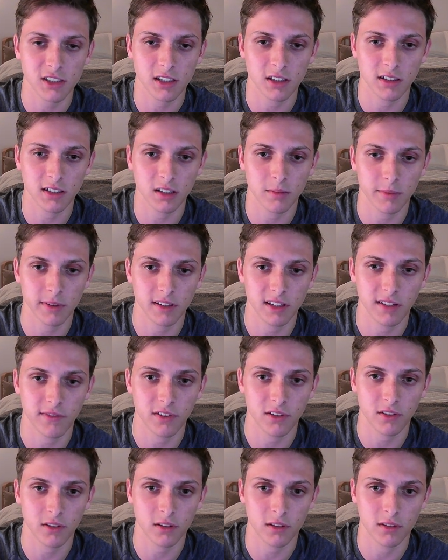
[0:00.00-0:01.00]
a little bit
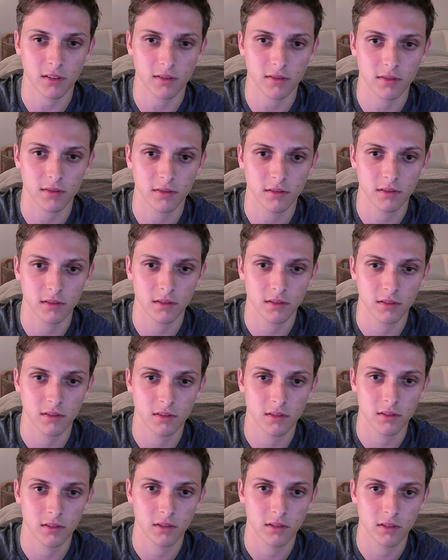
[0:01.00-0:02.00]
difficult.
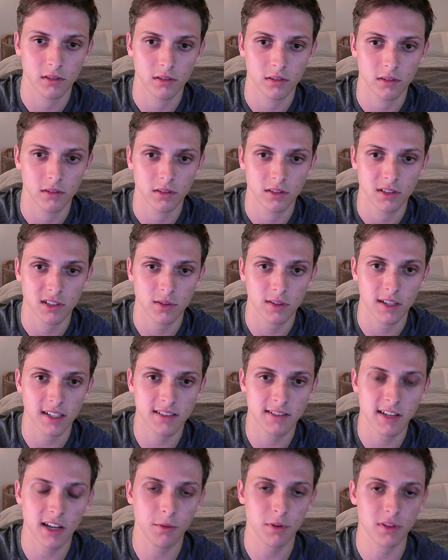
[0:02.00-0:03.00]
So let's
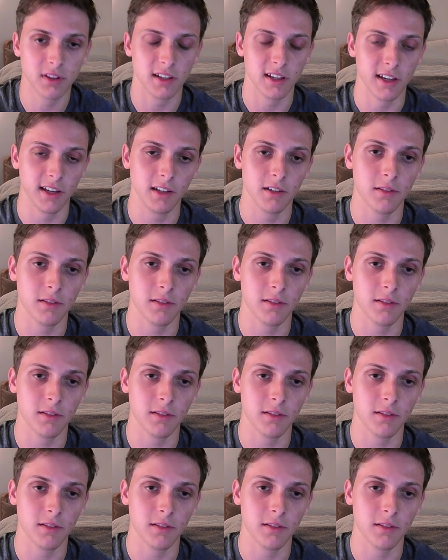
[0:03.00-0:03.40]
take with the king.